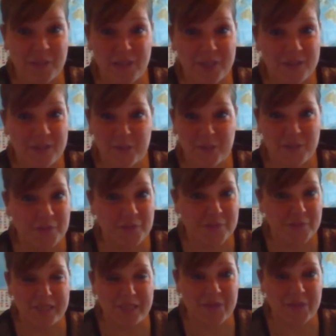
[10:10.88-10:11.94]
you guys results.
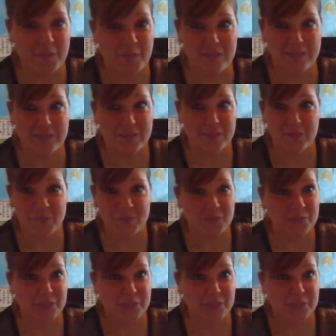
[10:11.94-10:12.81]
I can't wait to